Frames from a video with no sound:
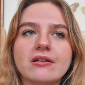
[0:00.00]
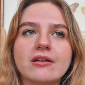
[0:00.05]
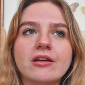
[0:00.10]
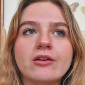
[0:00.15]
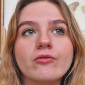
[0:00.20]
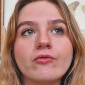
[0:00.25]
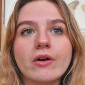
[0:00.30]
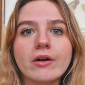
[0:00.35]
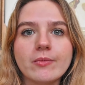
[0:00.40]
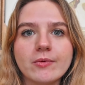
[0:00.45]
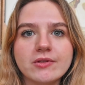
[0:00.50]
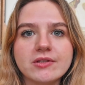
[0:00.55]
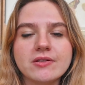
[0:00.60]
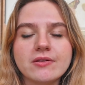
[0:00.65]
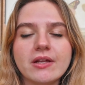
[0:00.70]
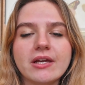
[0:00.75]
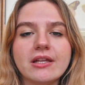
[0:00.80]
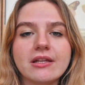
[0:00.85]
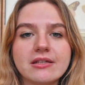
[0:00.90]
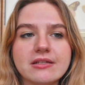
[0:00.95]
incredible to,
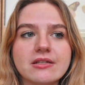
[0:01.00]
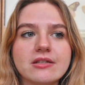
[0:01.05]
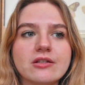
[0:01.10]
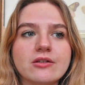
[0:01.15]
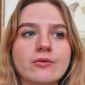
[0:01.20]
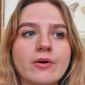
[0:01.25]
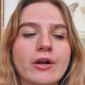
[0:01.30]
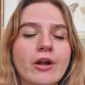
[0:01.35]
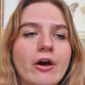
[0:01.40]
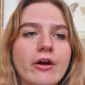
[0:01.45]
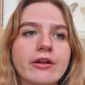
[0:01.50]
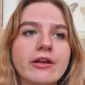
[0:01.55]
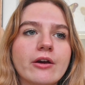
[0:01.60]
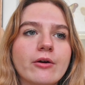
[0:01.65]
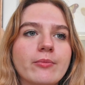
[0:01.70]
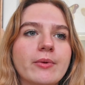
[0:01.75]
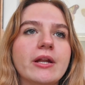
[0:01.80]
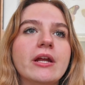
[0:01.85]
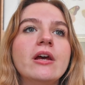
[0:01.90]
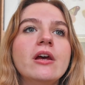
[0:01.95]
like, listen to on audio,
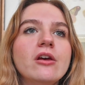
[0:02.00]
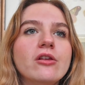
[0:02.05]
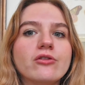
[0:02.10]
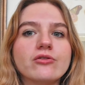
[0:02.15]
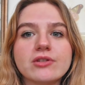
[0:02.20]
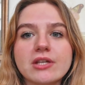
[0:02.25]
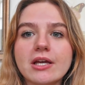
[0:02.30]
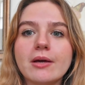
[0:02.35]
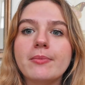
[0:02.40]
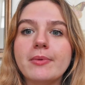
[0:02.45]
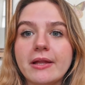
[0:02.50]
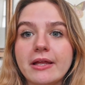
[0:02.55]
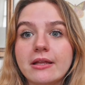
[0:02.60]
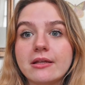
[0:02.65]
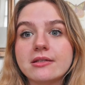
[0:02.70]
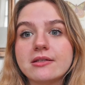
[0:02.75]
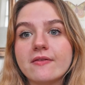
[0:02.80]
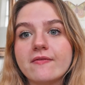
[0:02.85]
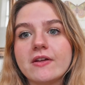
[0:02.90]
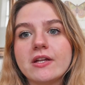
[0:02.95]
but there's, like, a
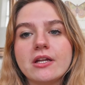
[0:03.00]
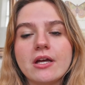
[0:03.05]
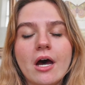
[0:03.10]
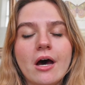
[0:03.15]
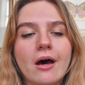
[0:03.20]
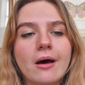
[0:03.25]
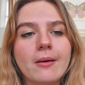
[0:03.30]
playlist of it